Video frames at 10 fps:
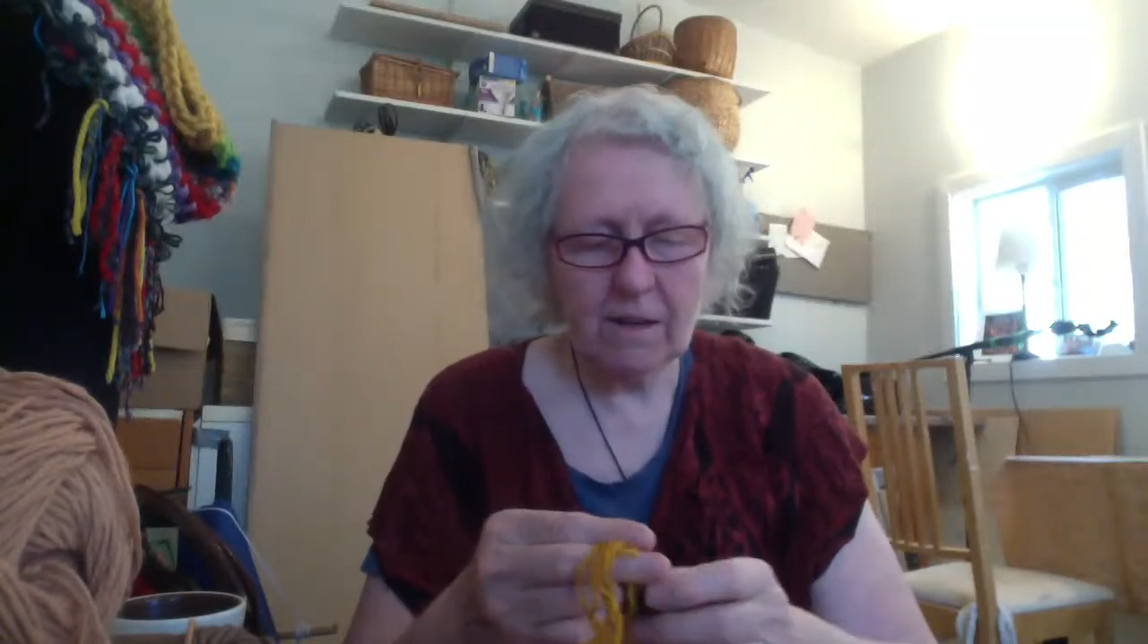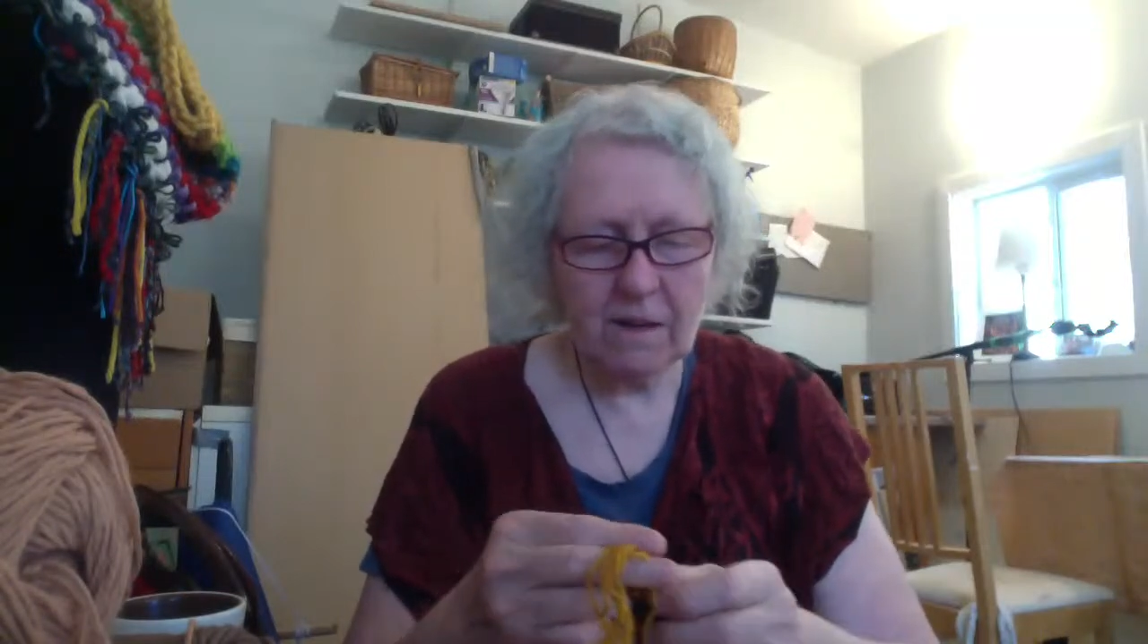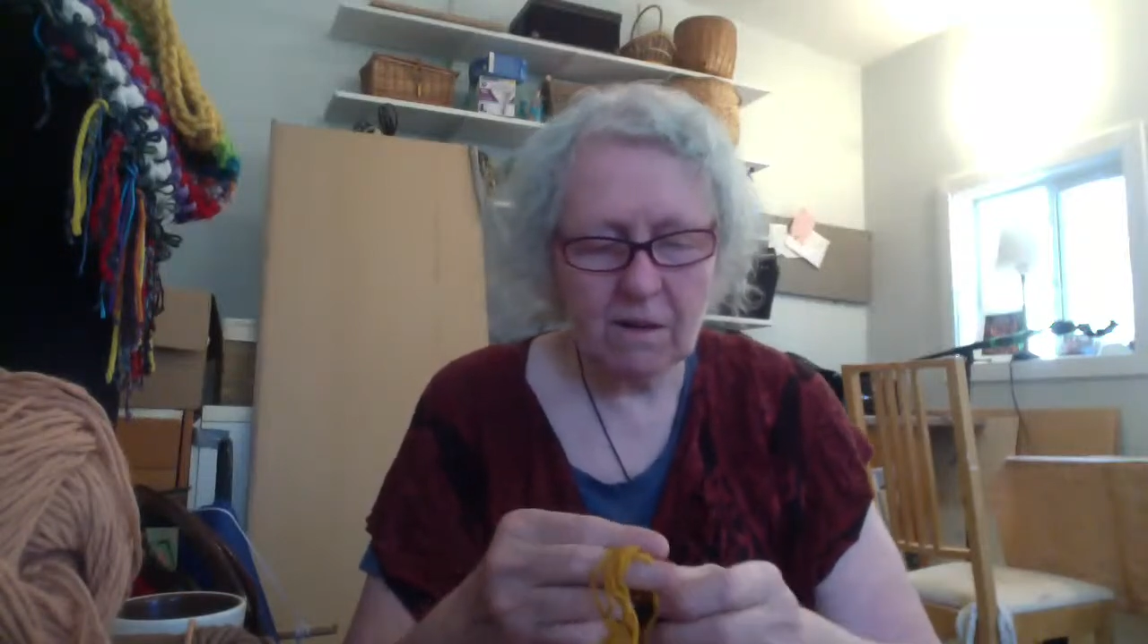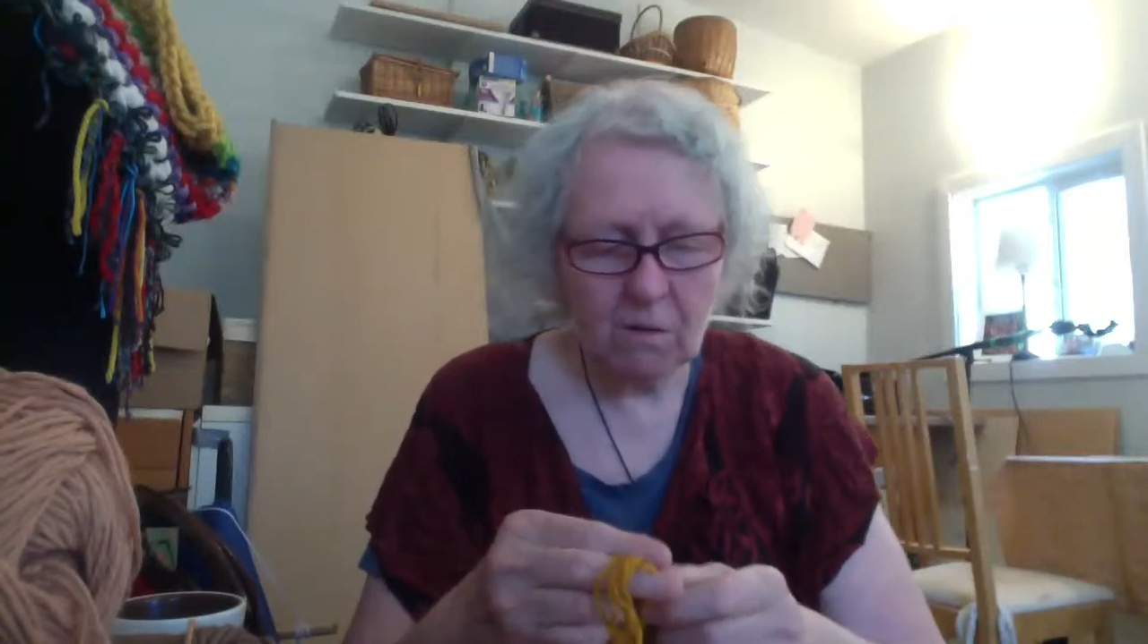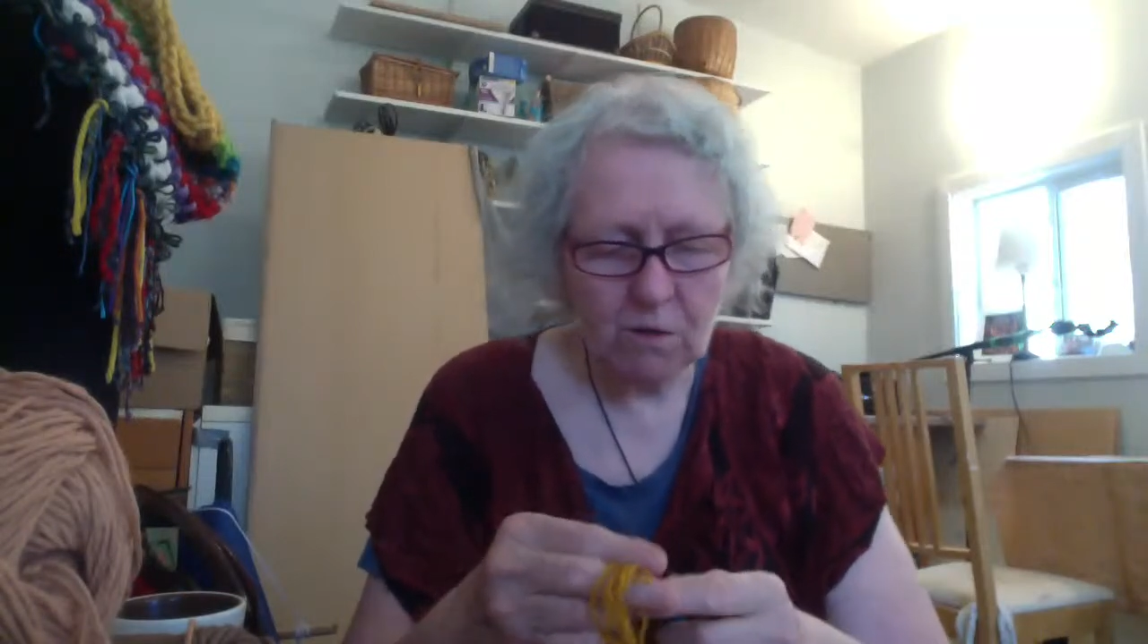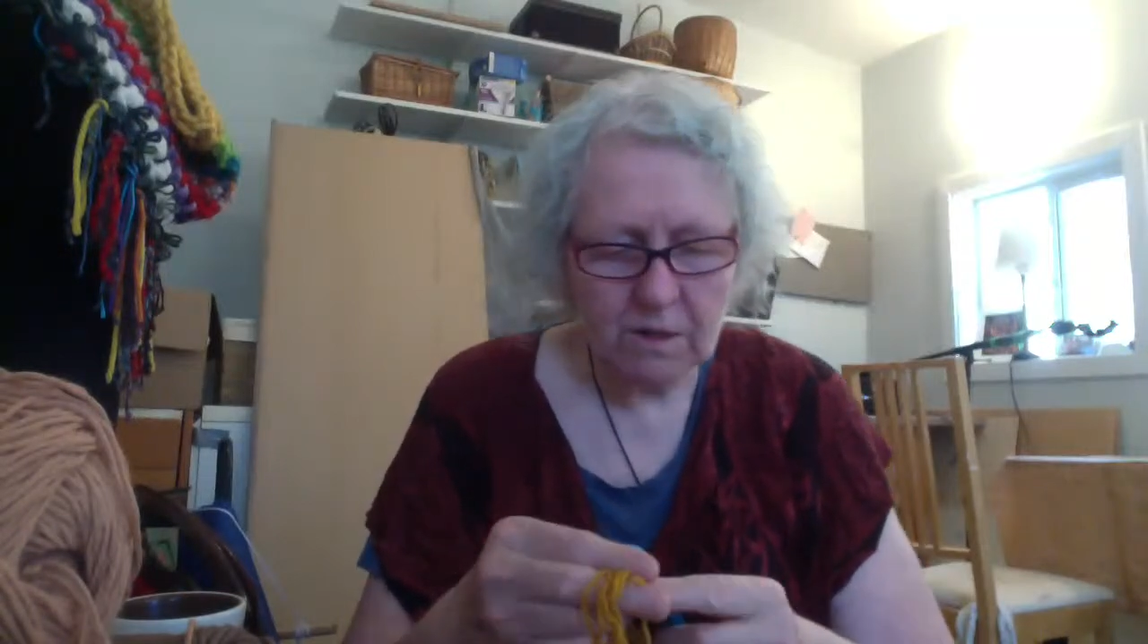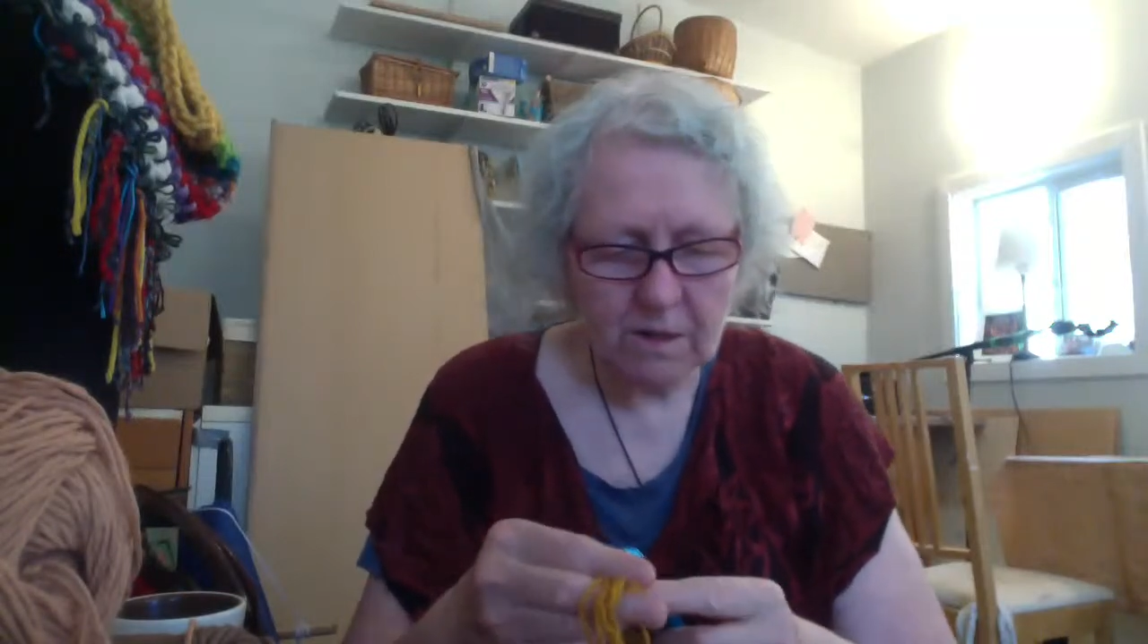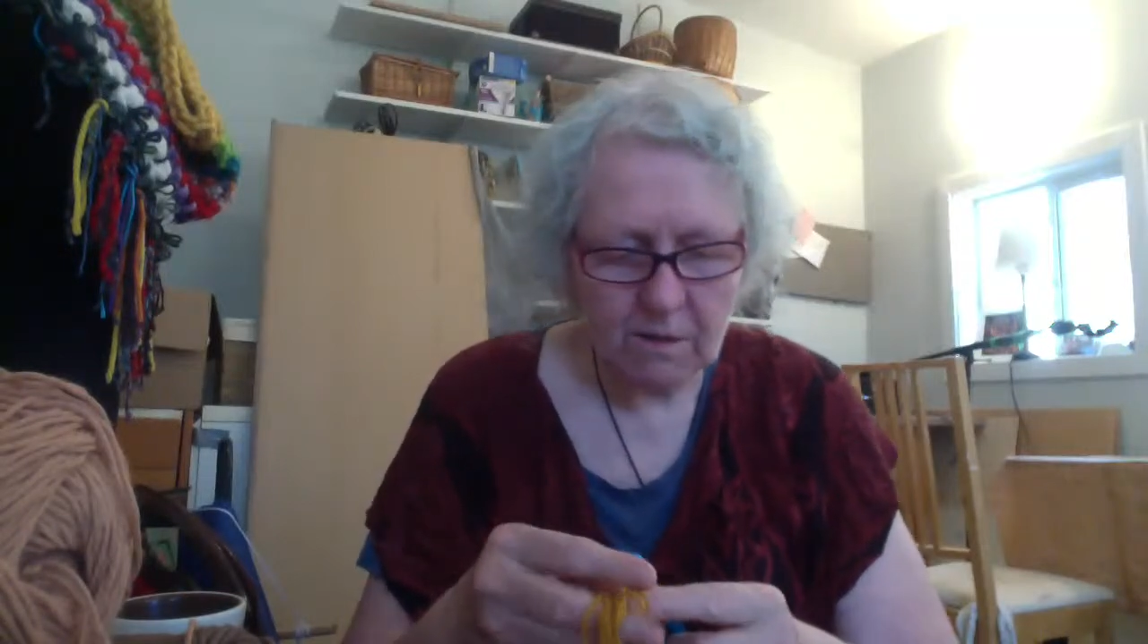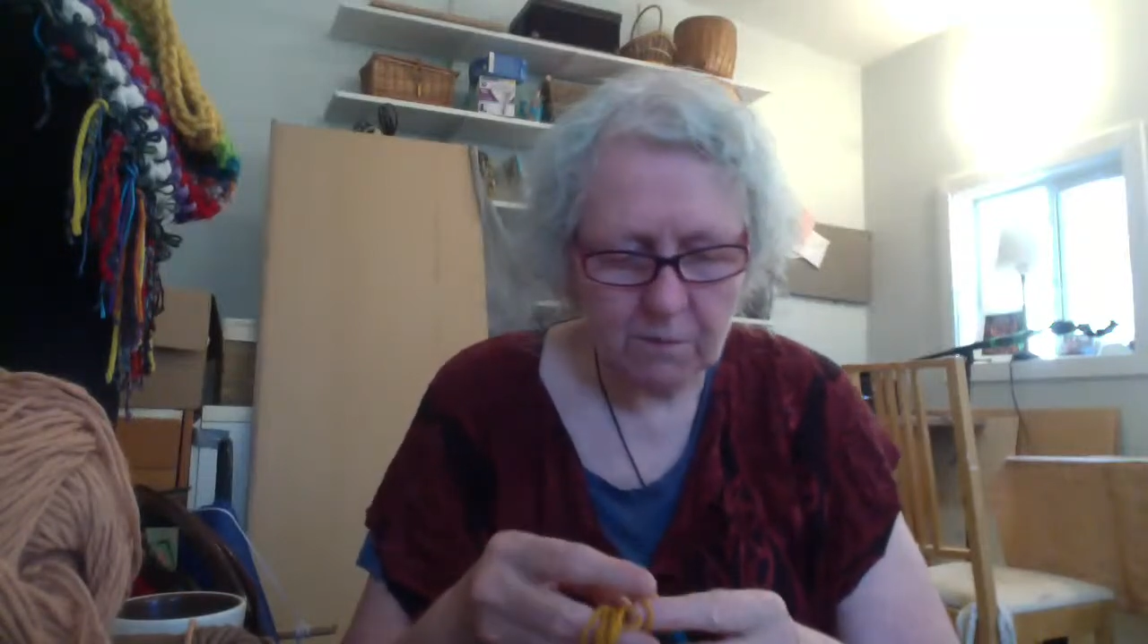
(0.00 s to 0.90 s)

it all works out